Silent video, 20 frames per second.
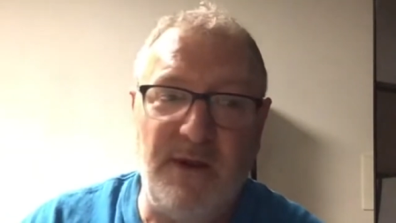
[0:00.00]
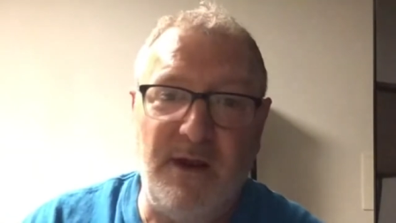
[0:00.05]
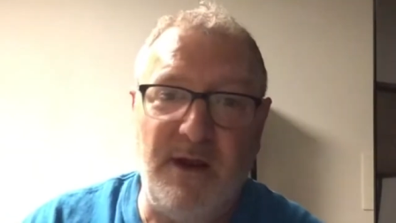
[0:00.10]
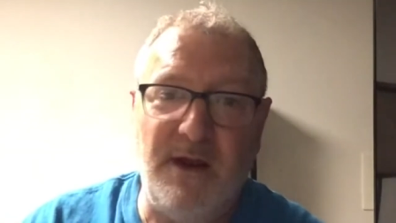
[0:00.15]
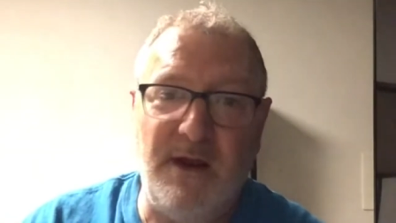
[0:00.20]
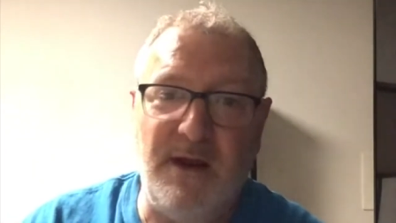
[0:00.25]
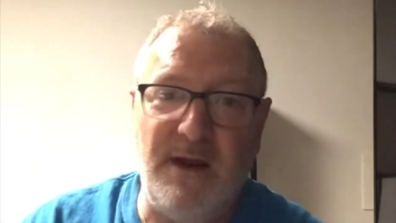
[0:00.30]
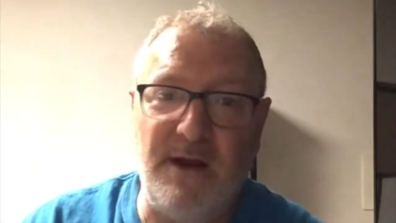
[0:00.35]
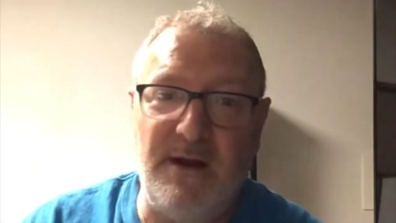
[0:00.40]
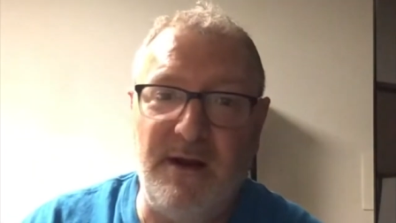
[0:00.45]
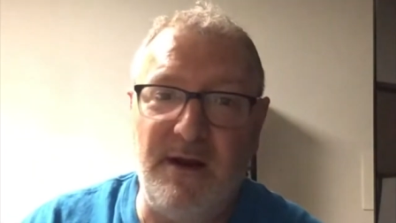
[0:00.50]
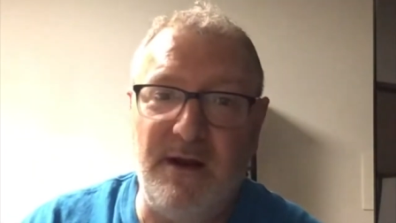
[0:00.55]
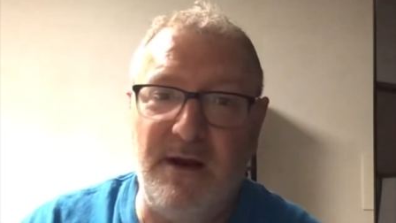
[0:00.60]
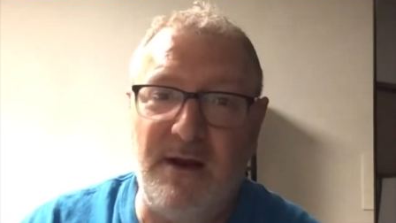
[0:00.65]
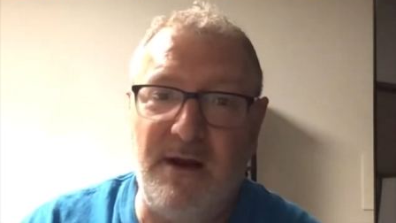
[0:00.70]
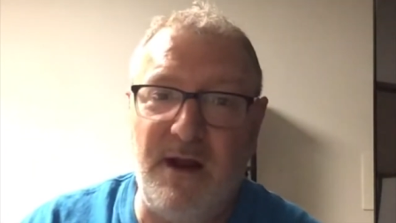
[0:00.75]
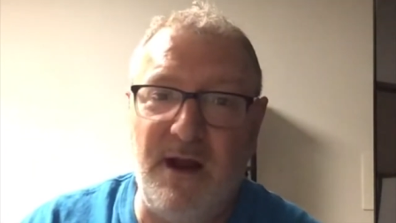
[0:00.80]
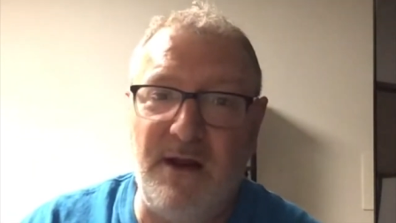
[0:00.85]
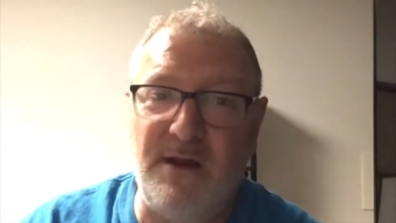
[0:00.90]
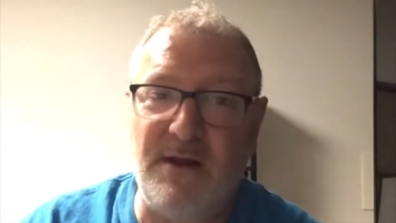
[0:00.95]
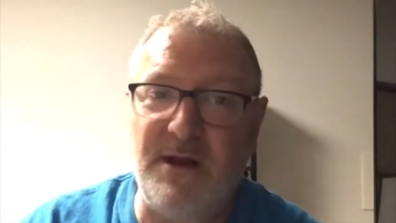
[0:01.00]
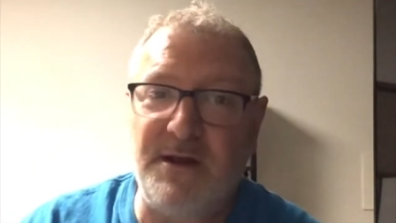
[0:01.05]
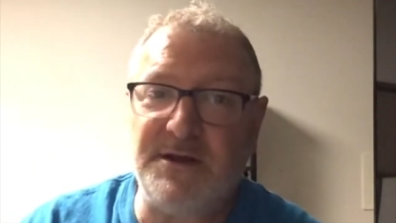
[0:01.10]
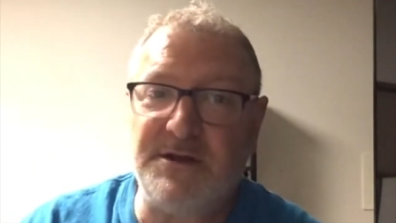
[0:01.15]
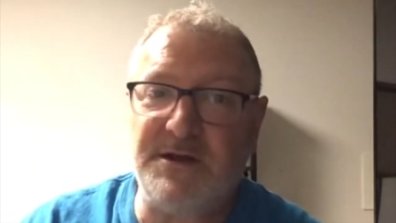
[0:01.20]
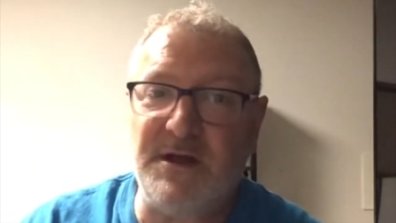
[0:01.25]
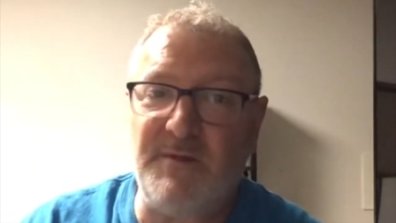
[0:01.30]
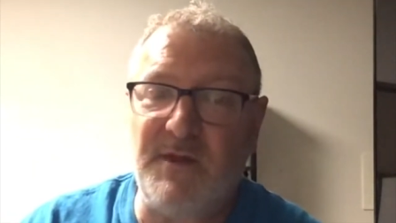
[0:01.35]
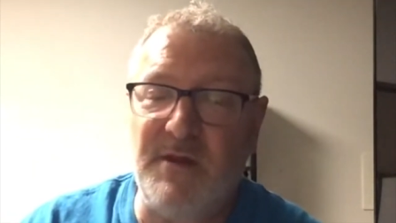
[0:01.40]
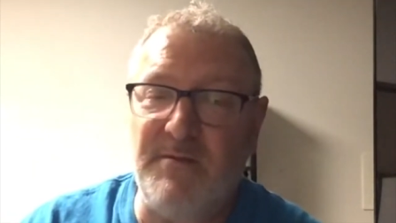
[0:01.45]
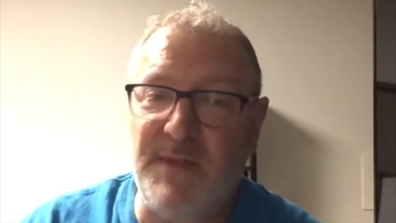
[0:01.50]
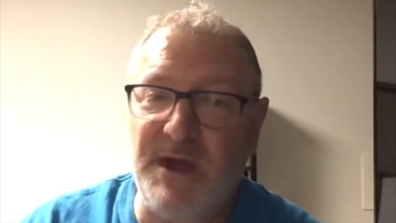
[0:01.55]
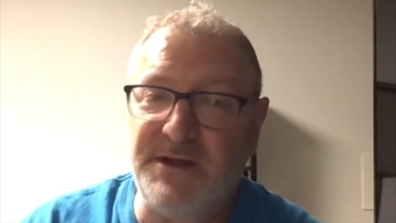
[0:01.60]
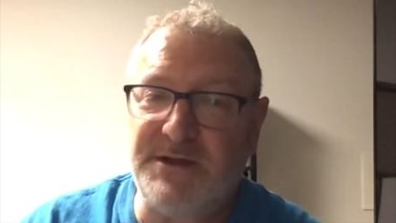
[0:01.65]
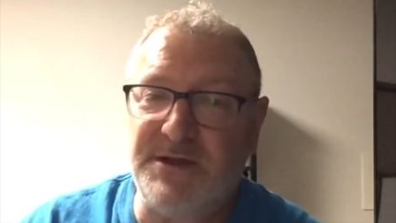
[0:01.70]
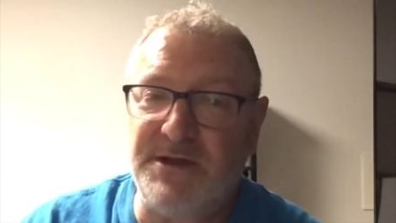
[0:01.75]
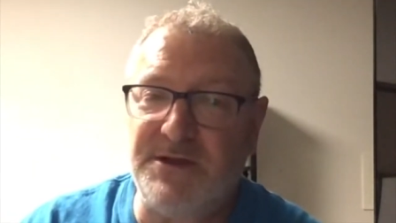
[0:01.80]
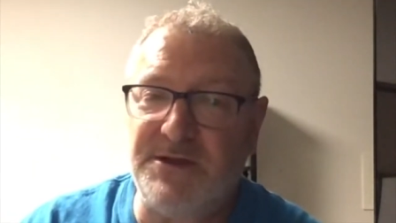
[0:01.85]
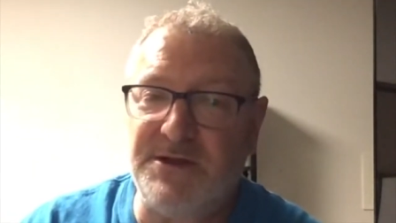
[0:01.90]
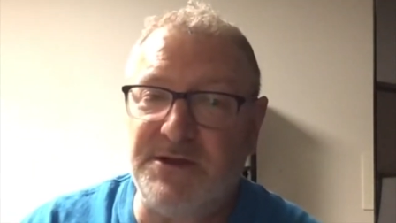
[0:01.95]
And uh, I like some of the
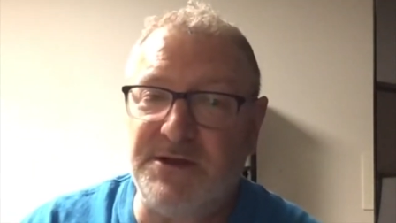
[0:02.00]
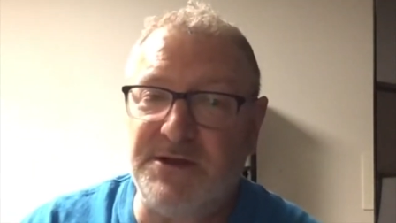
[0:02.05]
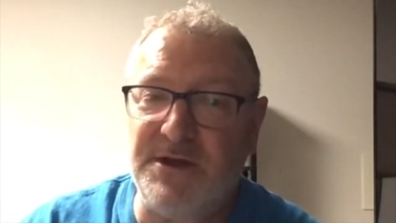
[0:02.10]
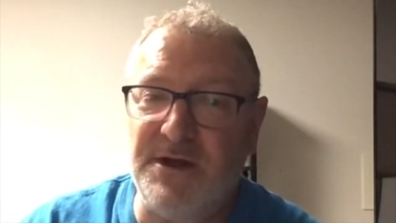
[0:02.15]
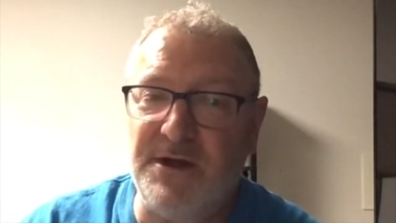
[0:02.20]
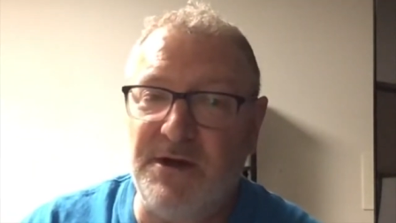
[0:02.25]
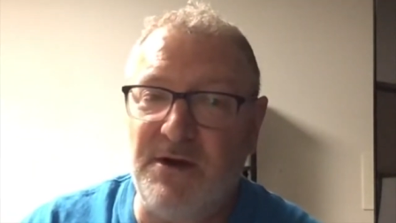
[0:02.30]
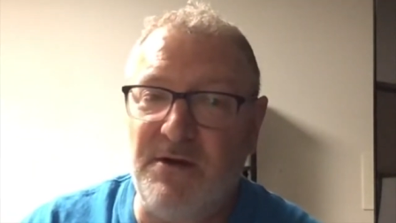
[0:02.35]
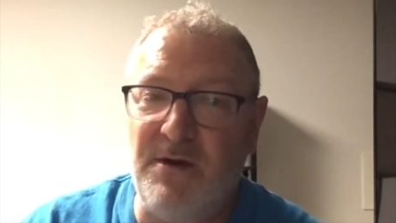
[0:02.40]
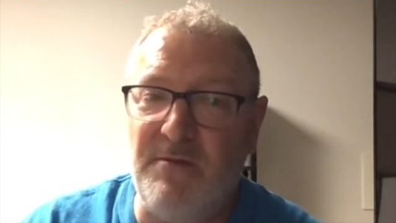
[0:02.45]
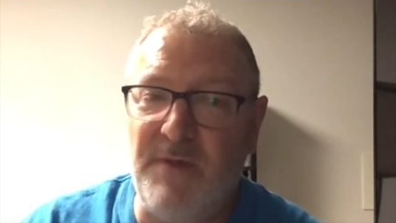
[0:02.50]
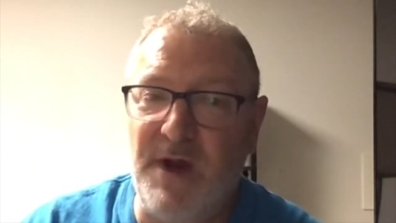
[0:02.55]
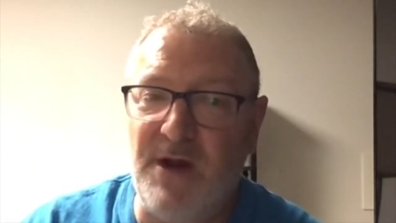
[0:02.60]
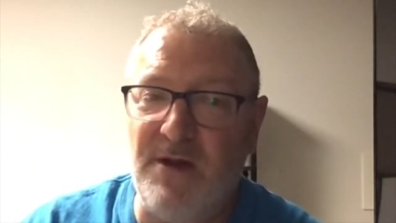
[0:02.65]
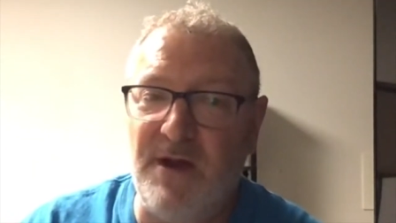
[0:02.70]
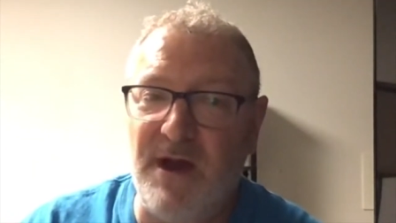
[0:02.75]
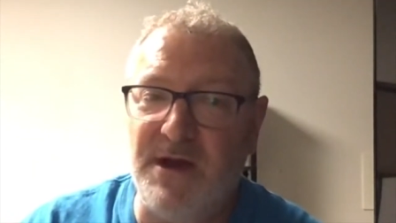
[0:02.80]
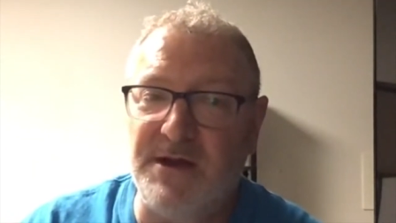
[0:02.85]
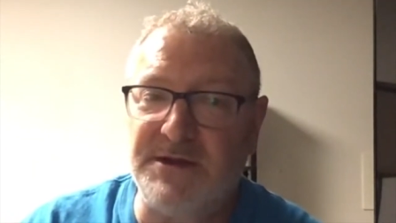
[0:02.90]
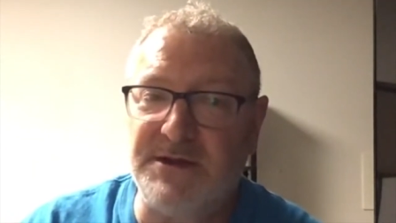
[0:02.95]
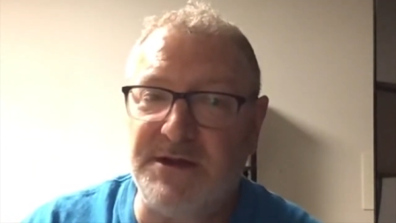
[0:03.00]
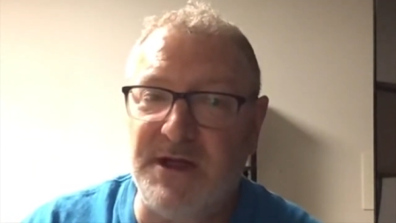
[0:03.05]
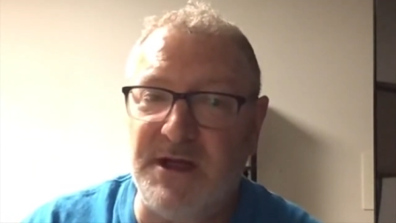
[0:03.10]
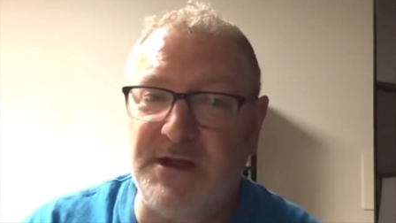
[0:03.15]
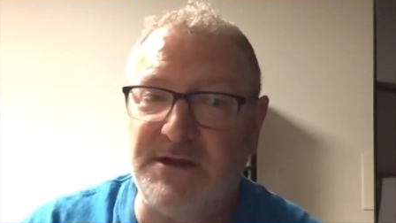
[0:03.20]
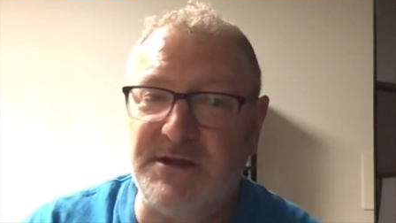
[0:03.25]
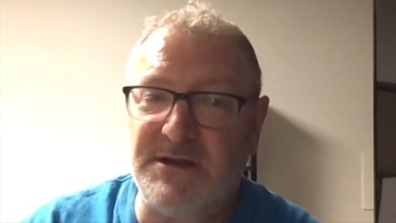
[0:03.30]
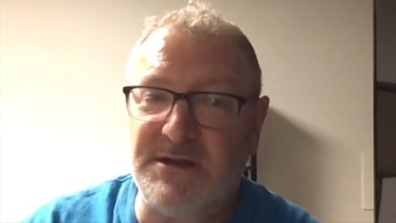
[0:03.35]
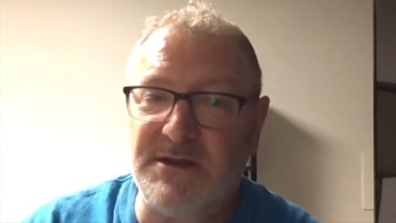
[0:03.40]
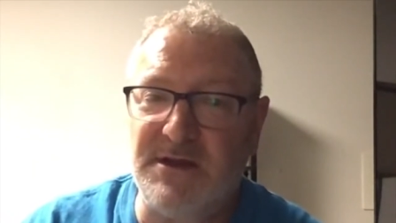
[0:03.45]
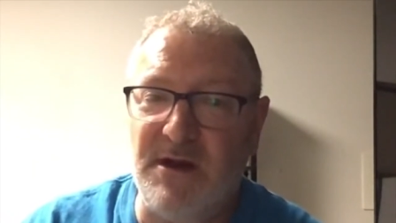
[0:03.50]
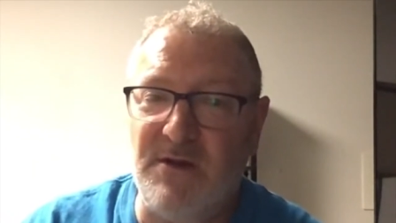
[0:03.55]
message. You know, it made a lot of sense.